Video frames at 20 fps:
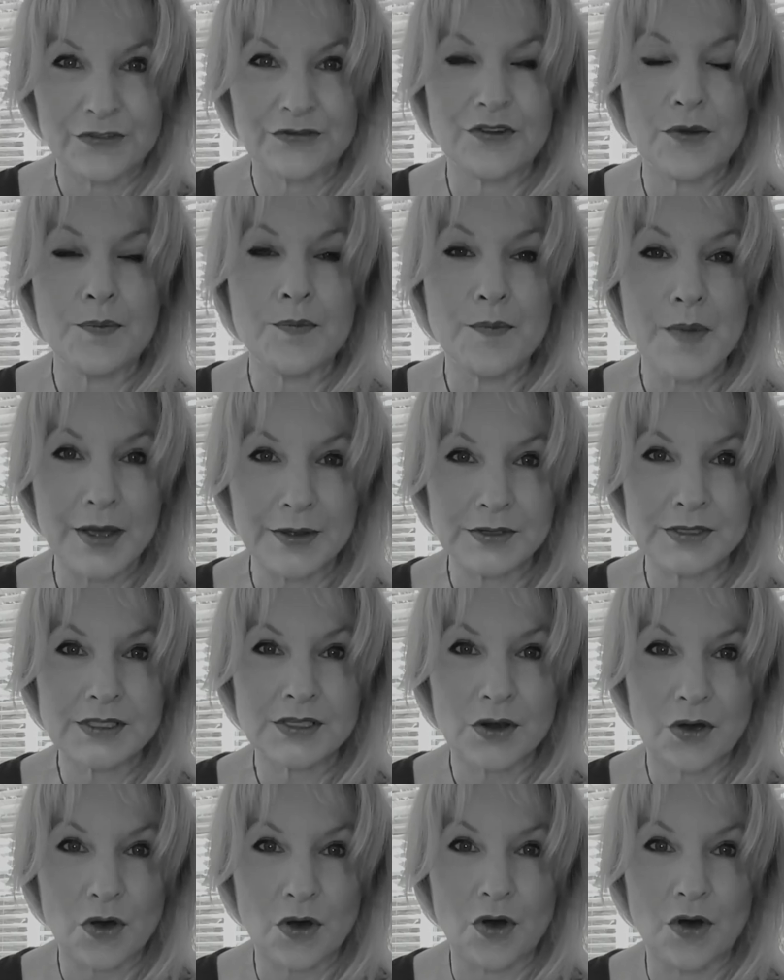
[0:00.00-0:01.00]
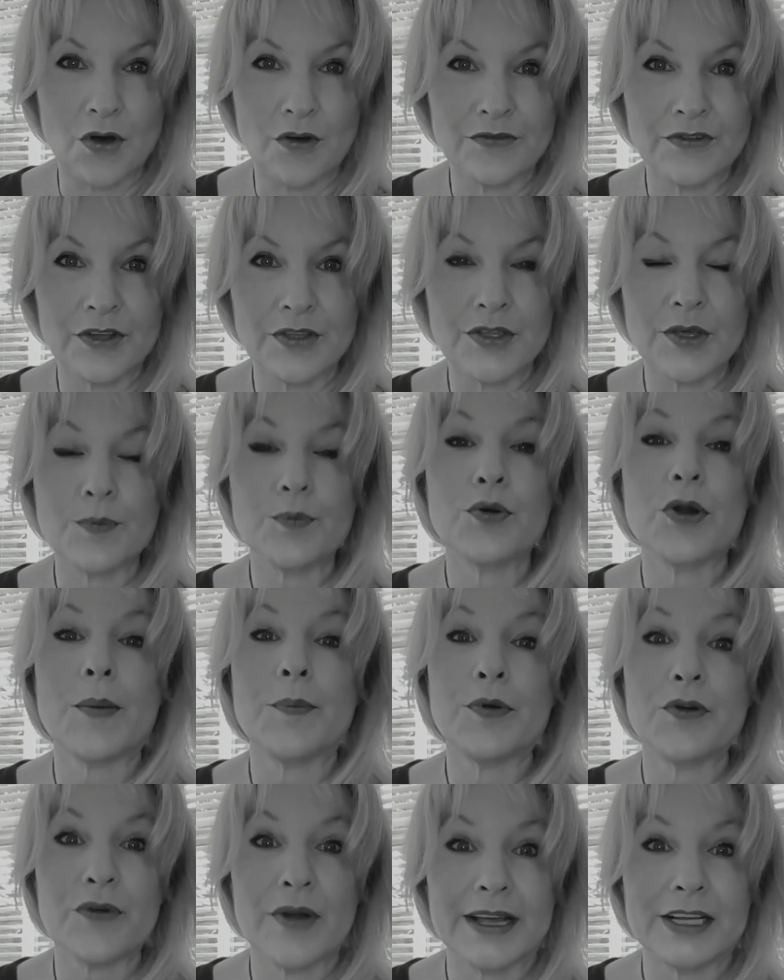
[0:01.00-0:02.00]
for most of the
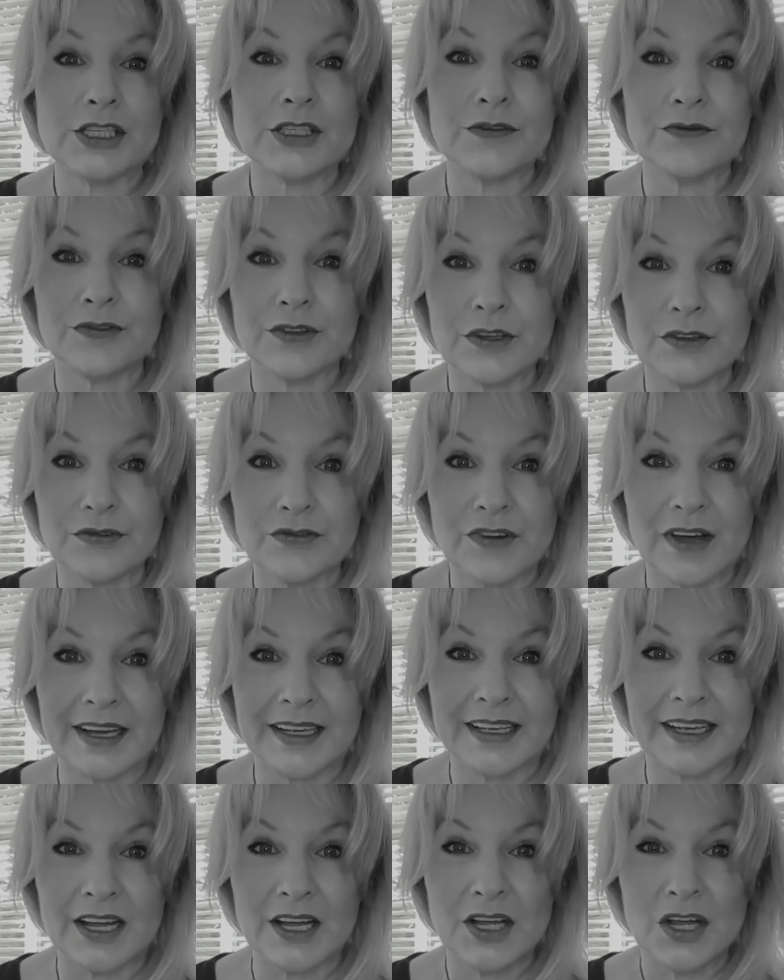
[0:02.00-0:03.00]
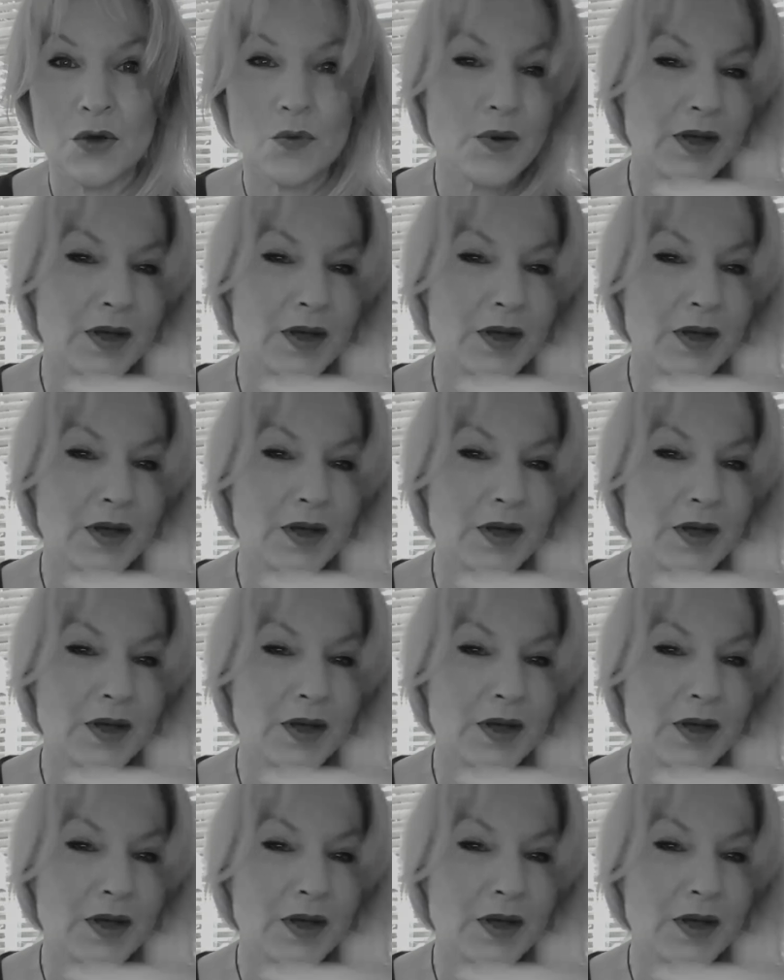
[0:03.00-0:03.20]
preparation for the fire,